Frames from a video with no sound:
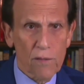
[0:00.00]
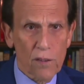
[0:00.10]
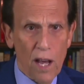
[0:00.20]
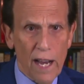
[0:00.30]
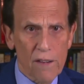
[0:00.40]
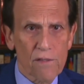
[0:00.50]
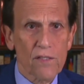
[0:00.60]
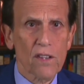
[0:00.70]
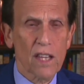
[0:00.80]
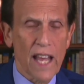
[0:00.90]
life,
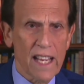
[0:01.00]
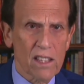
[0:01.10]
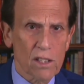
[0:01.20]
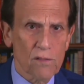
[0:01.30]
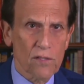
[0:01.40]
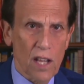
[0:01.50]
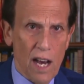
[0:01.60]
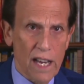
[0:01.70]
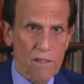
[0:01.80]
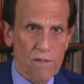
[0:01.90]
length of
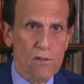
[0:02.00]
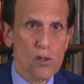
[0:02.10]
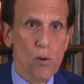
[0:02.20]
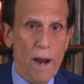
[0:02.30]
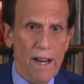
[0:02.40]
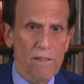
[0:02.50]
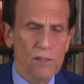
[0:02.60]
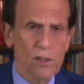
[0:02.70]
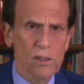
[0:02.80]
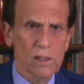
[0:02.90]
life,
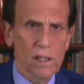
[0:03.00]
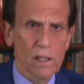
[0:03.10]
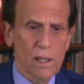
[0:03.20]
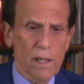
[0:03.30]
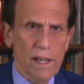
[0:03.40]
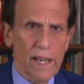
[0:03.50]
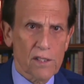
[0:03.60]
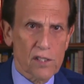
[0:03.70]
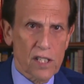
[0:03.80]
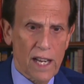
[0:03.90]
travel,
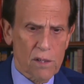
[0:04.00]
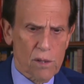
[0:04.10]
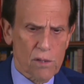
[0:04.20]
etc.